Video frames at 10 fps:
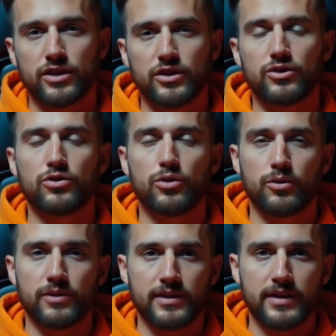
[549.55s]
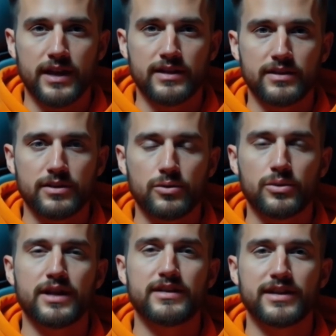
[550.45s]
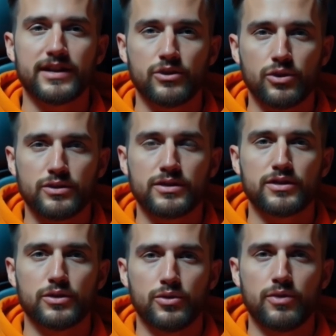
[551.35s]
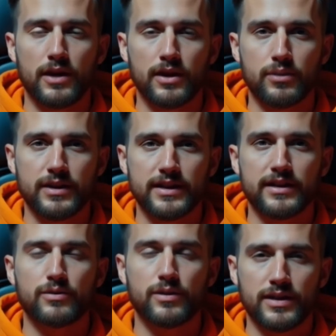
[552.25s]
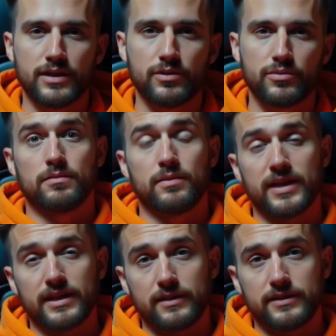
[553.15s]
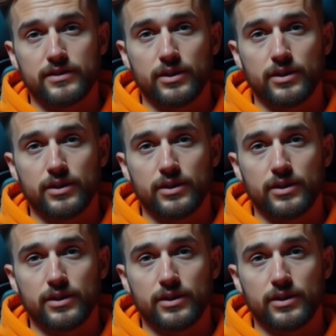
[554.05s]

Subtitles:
Start building an email list to create your audience base for the future.